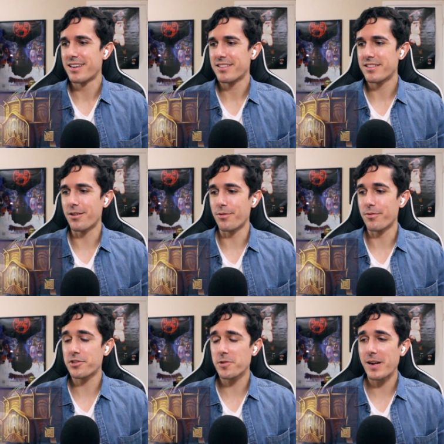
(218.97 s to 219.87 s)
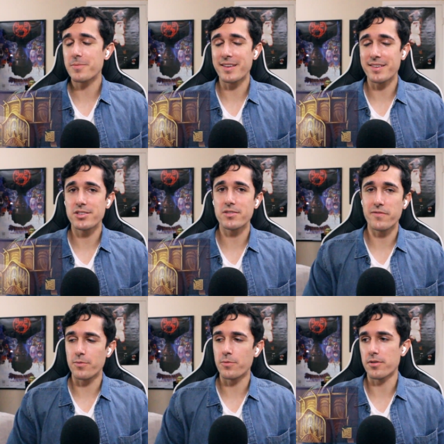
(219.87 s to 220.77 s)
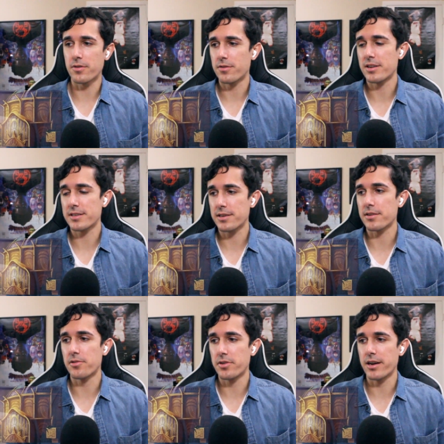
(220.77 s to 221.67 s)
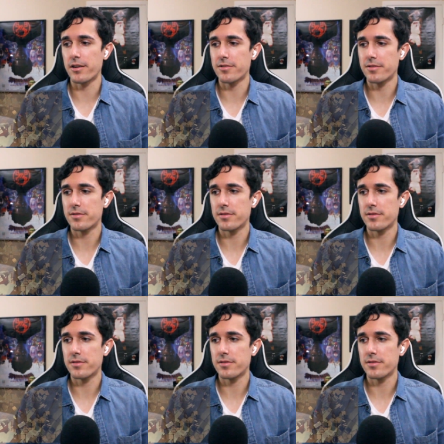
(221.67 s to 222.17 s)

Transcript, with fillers: Yo, there's about to be a civil war that's going to go down.